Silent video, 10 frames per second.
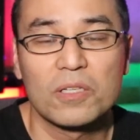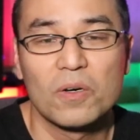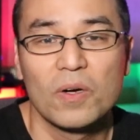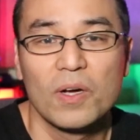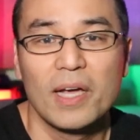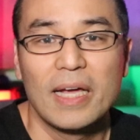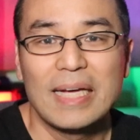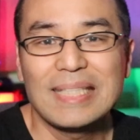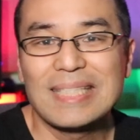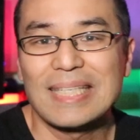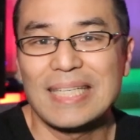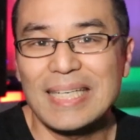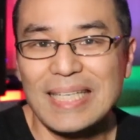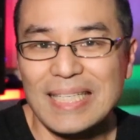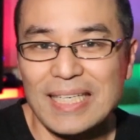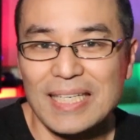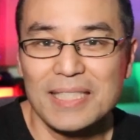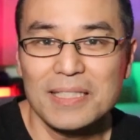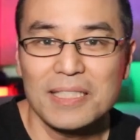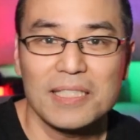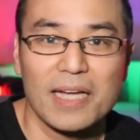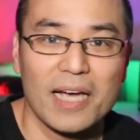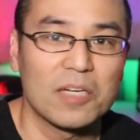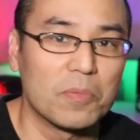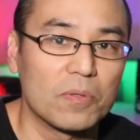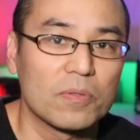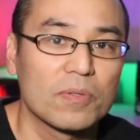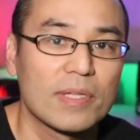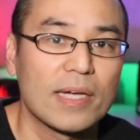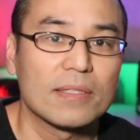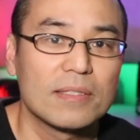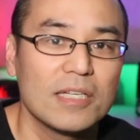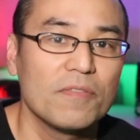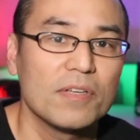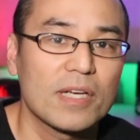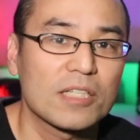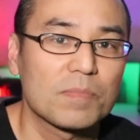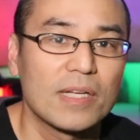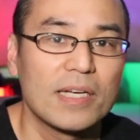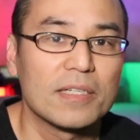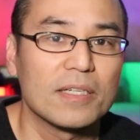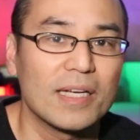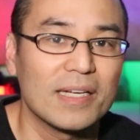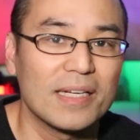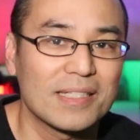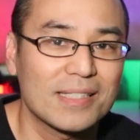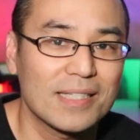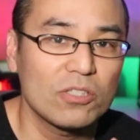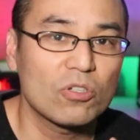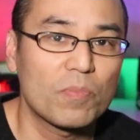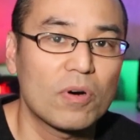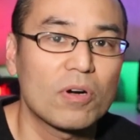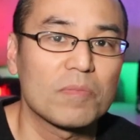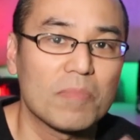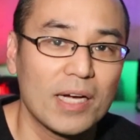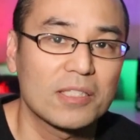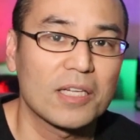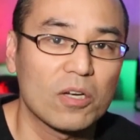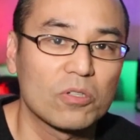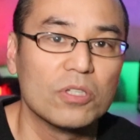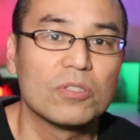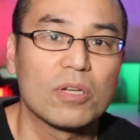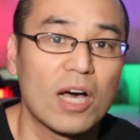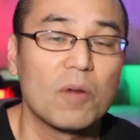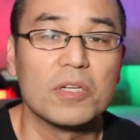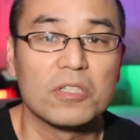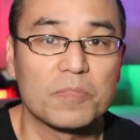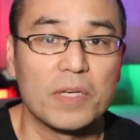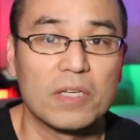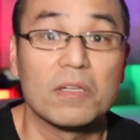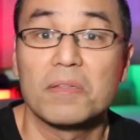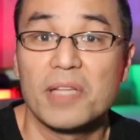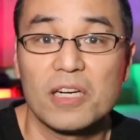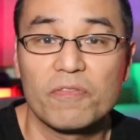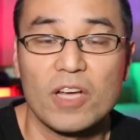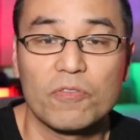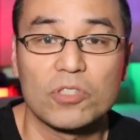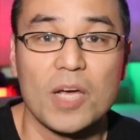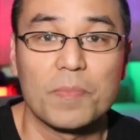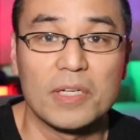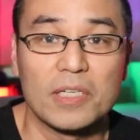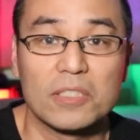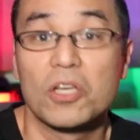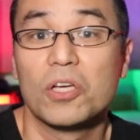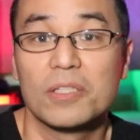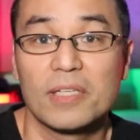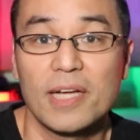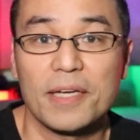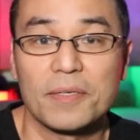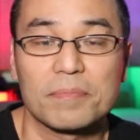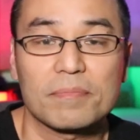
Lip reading: So it's undeniable that TV has played an essential part in my childhood to allow me to speak native level Japanese today.